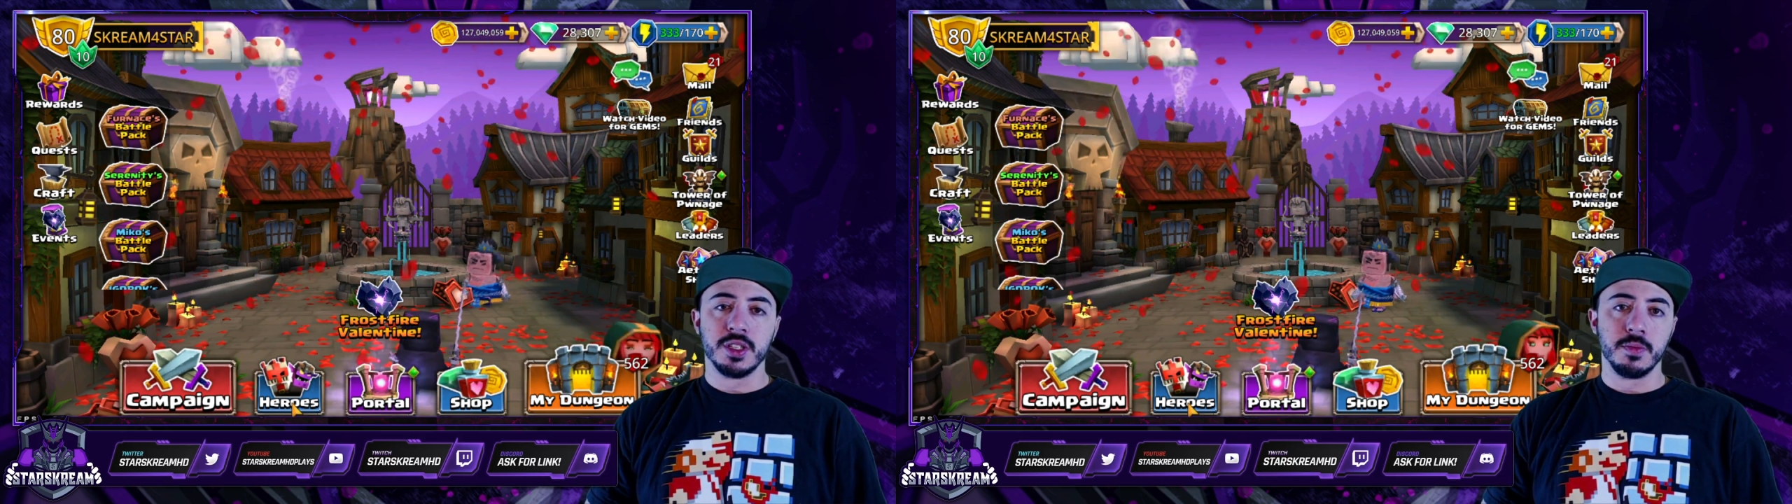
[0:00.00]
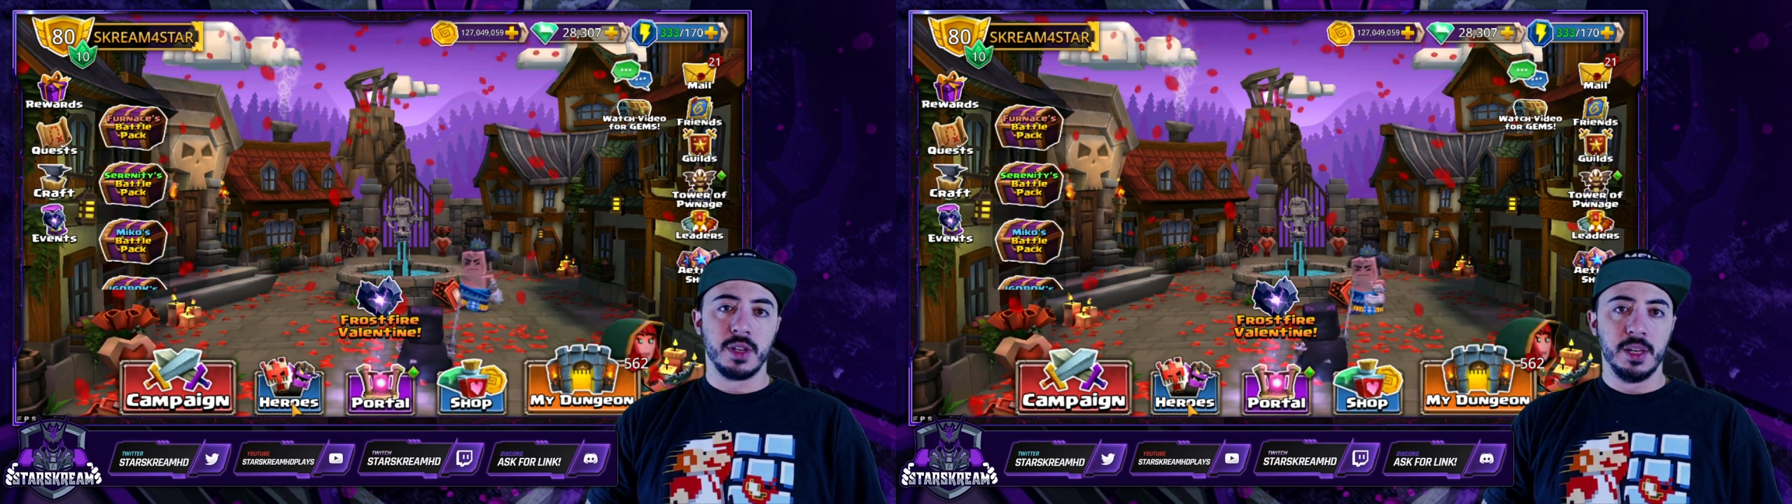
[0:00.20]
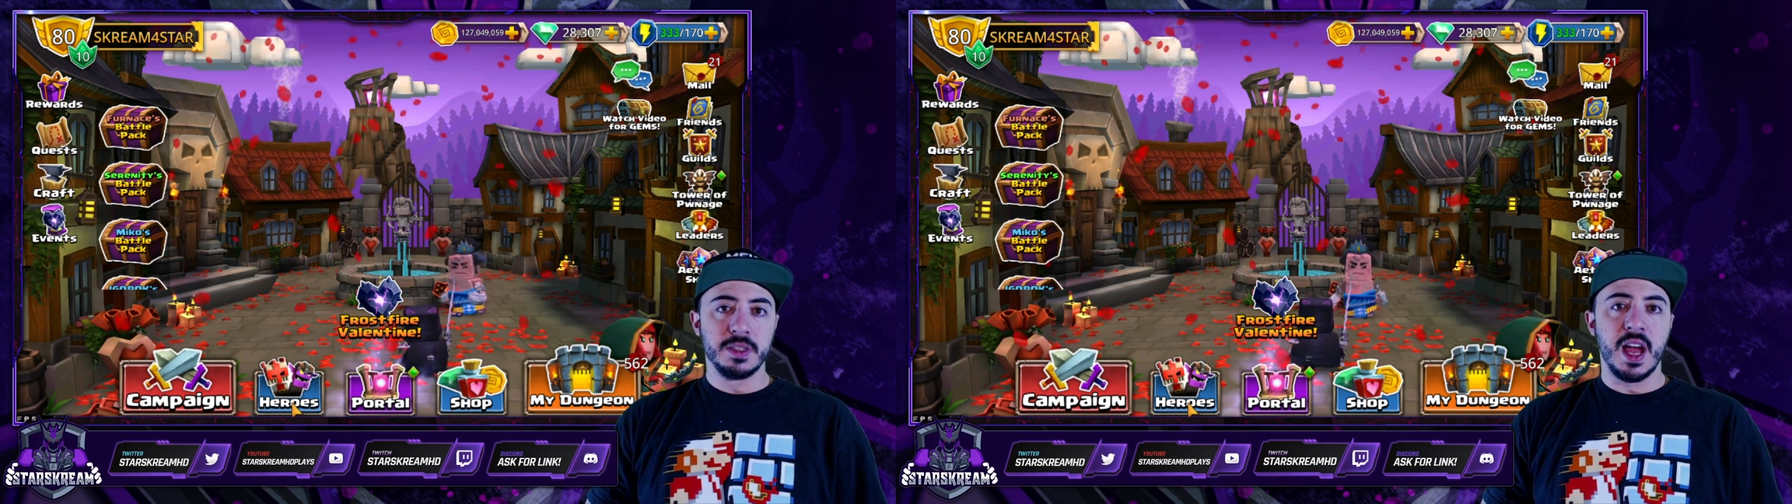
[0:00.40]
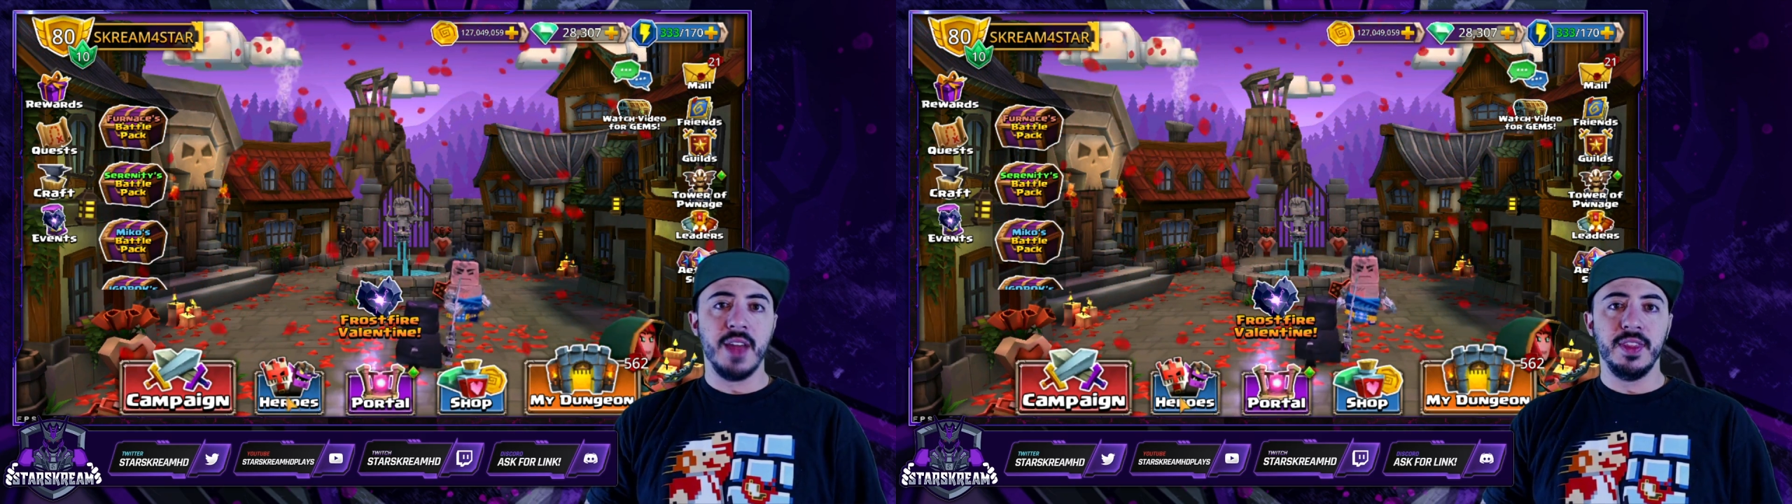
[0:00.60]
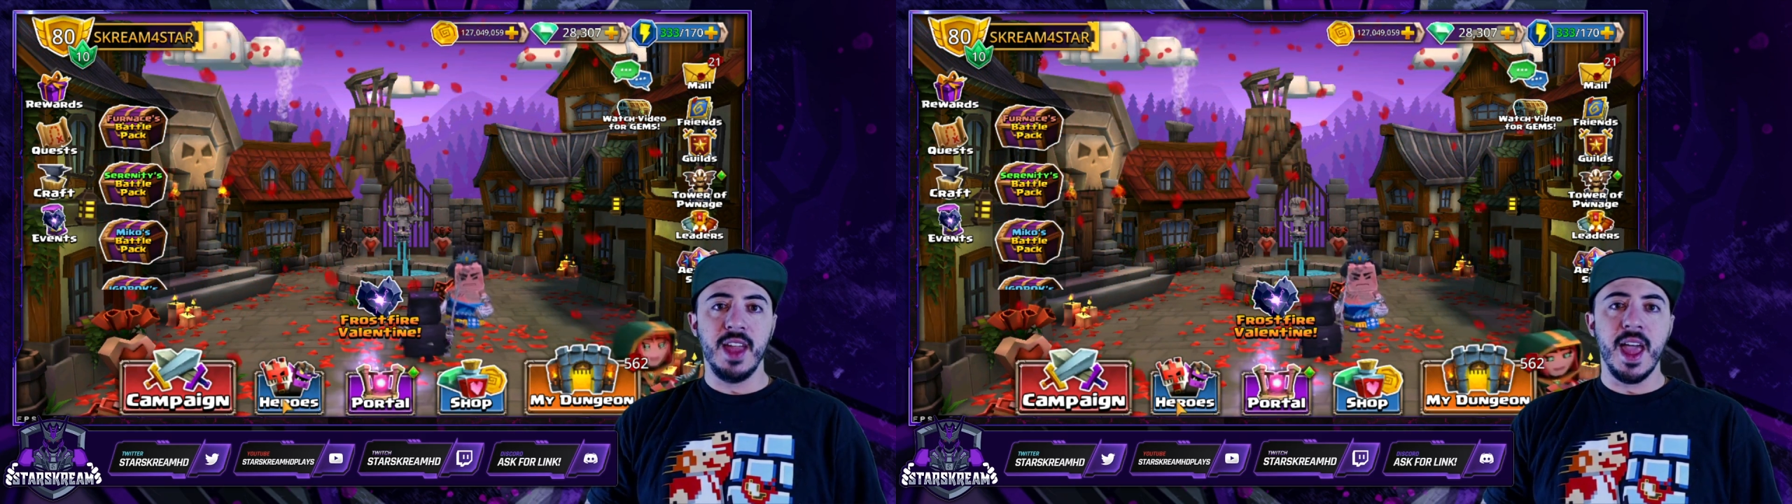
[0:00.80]
some clips
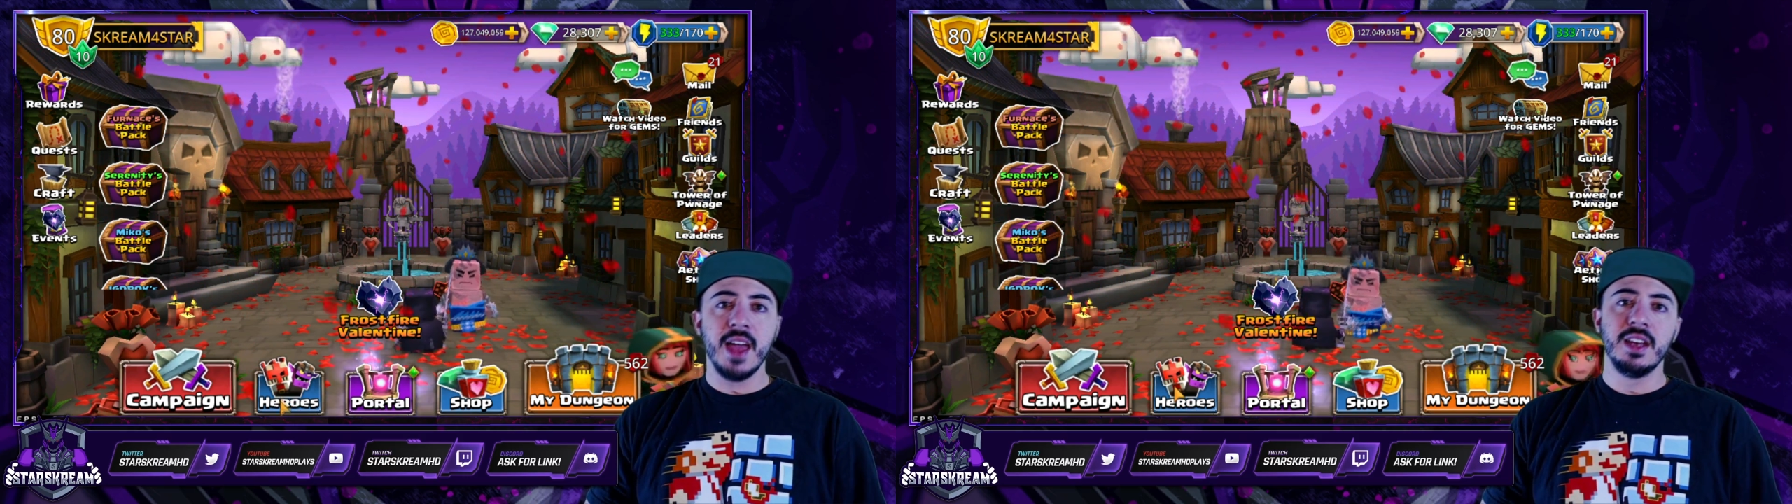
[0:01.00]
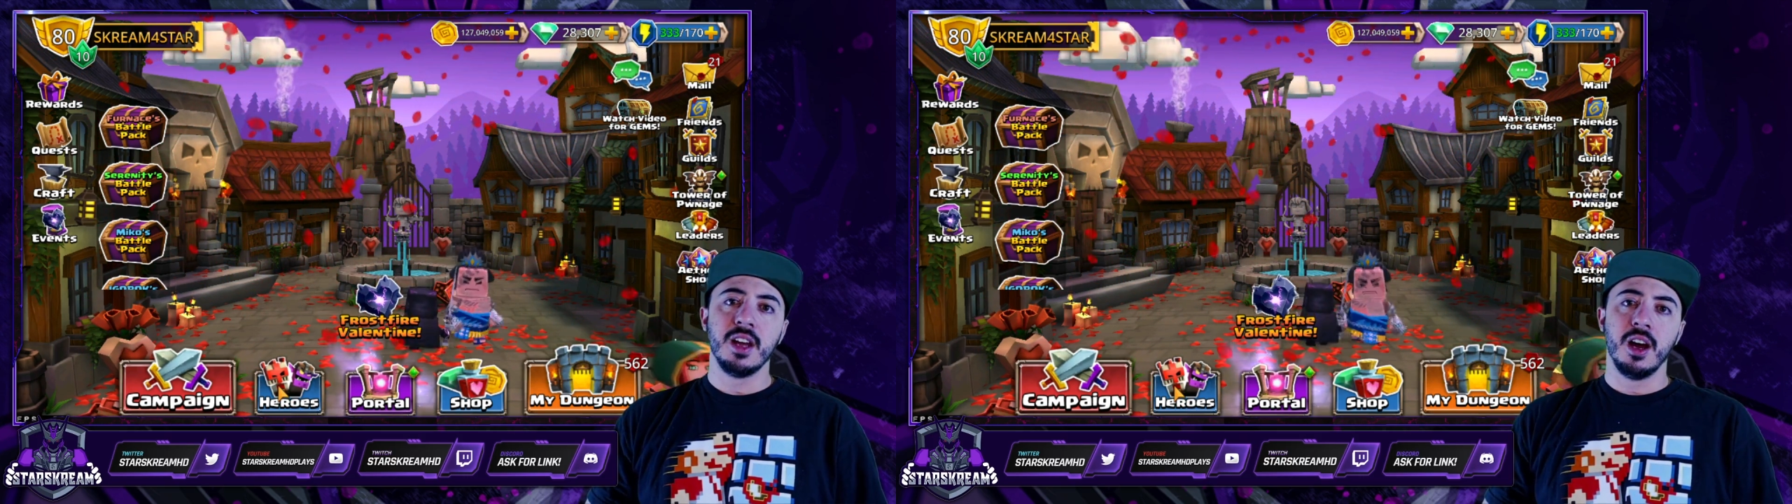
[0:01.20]
at the end